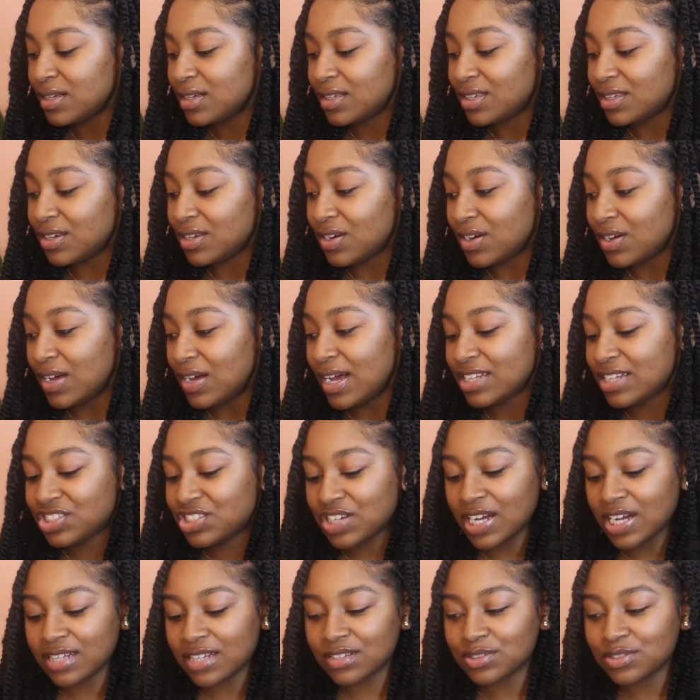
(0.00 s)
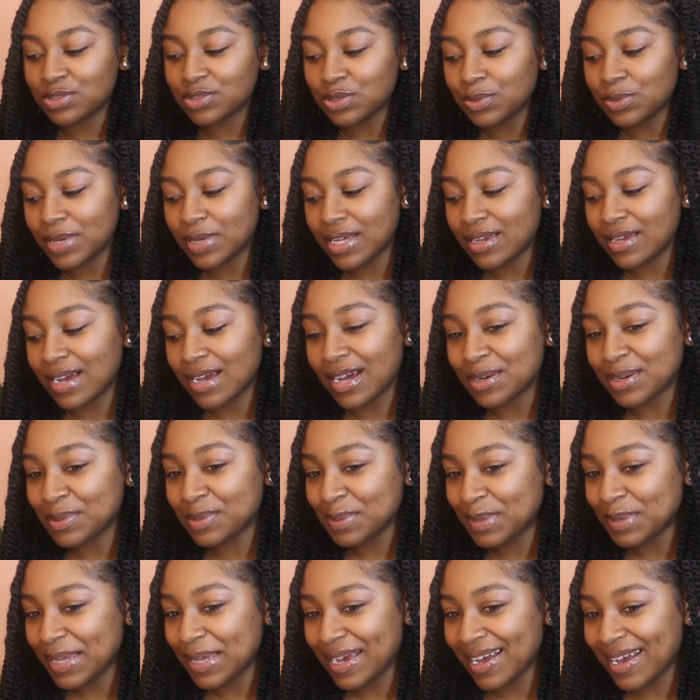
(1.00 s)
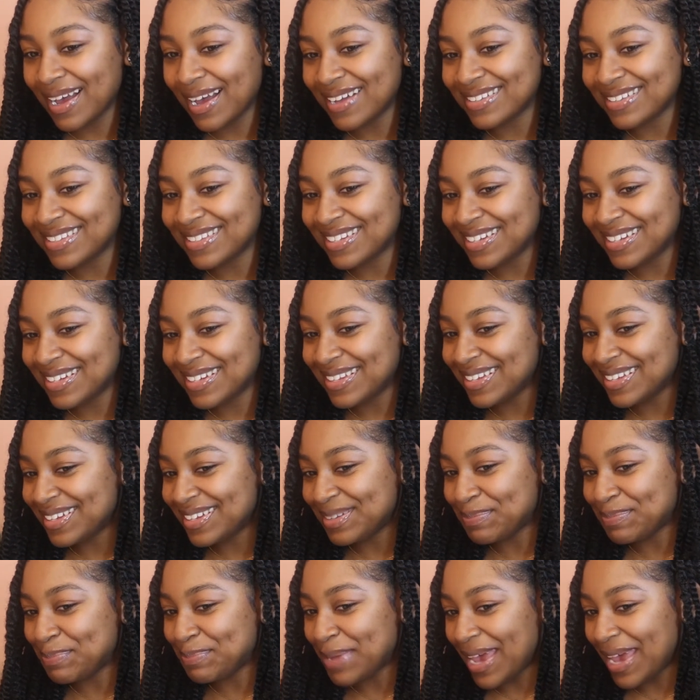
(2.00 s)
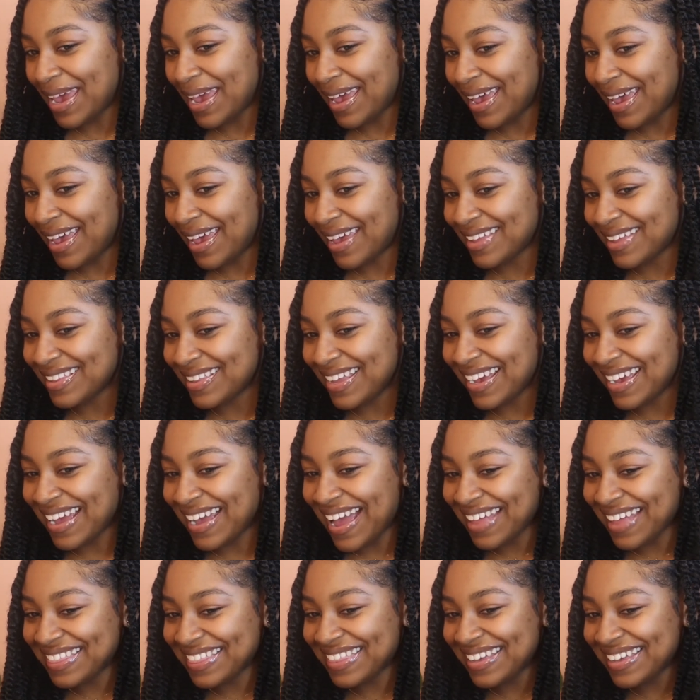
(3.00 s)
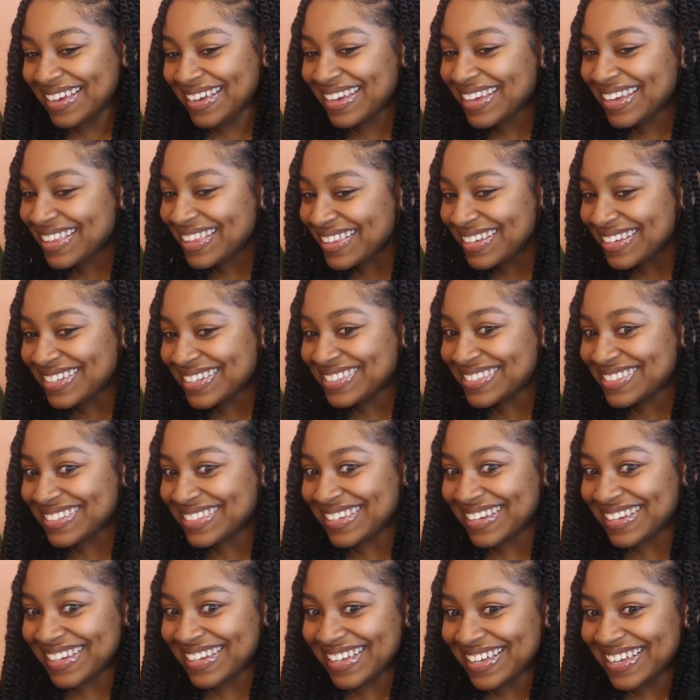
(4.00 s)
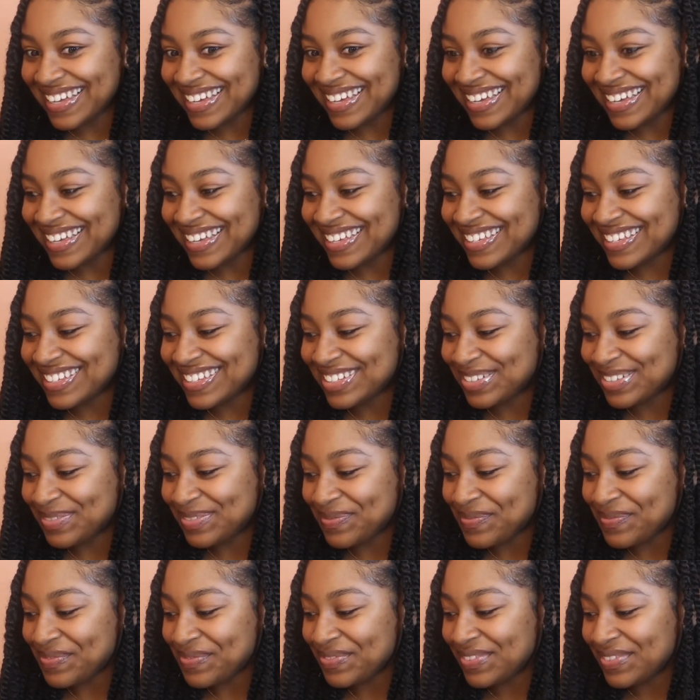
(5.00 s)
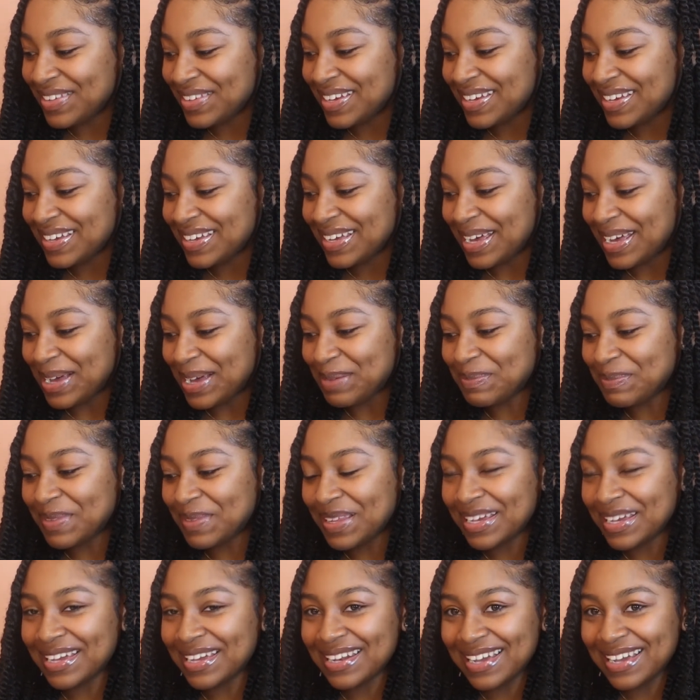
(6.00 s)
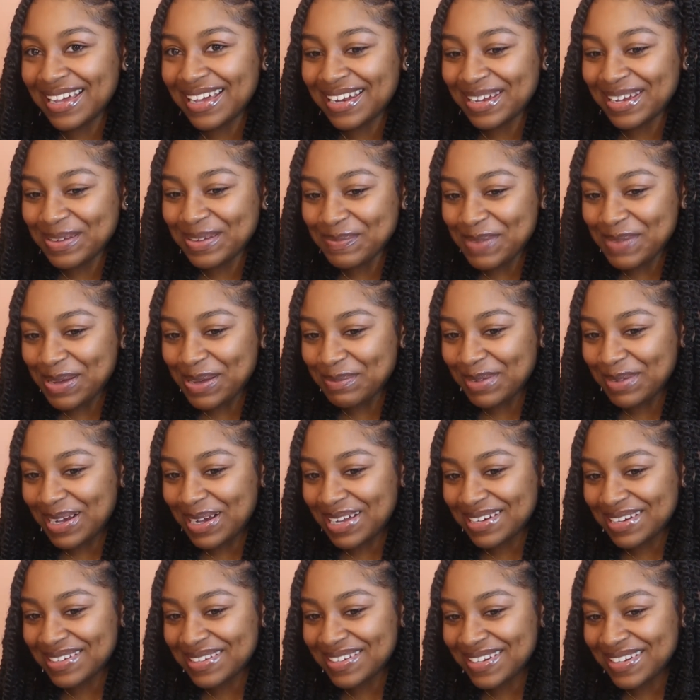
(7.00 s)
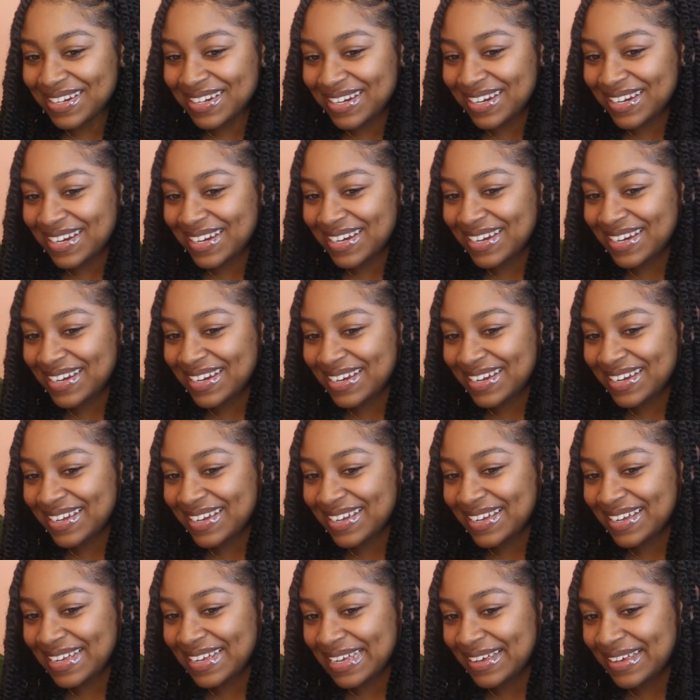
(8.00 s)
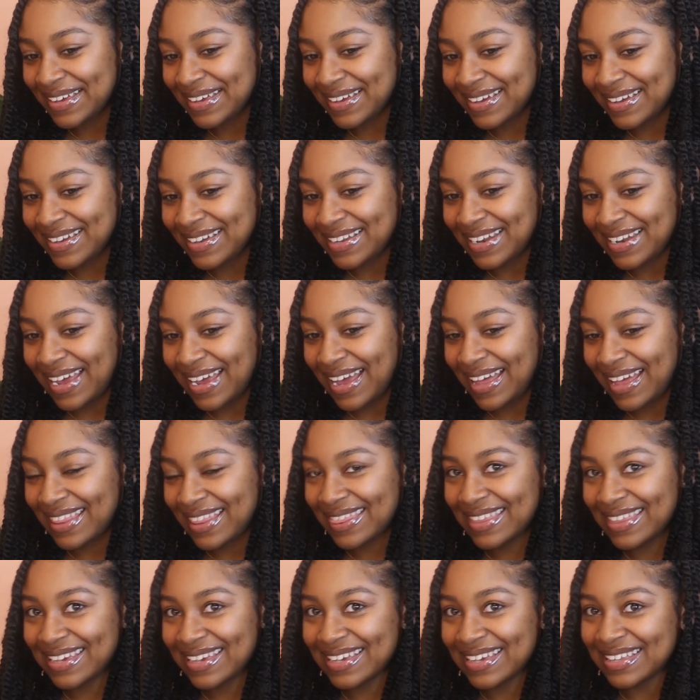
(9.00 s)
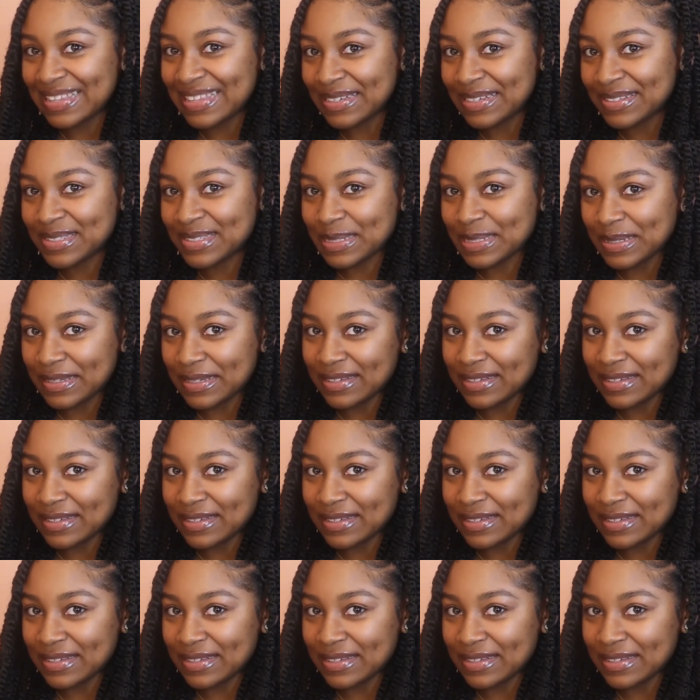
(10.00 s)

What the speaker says: Y'all, I tried to do it and I don't think I did bad. Like, I think it looks good. I'm looking at it in my monitor and I think it looks